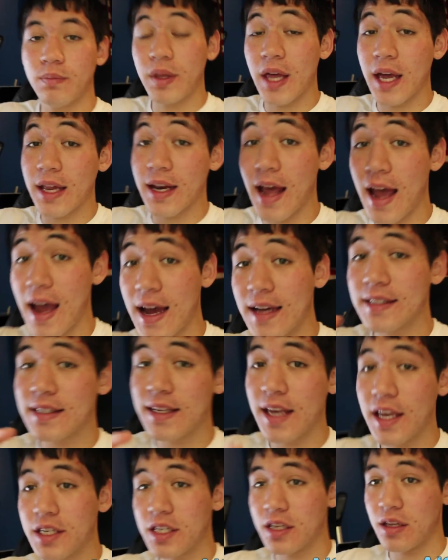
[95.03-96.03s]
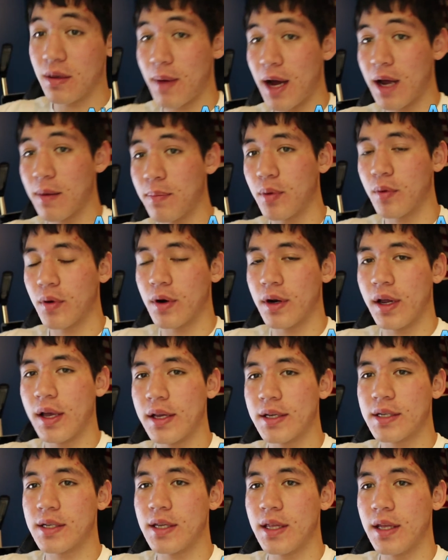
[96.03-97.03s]
that has the HDMI port.
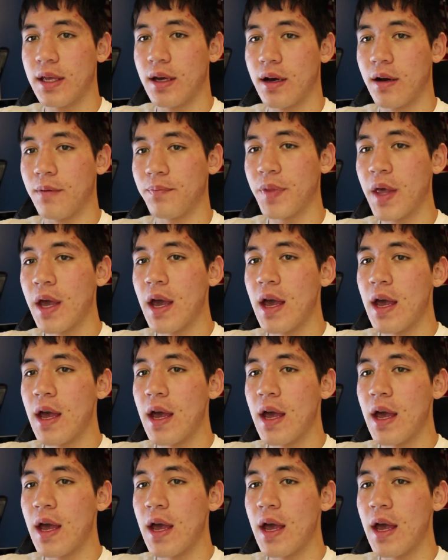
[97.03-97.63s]
It's the um,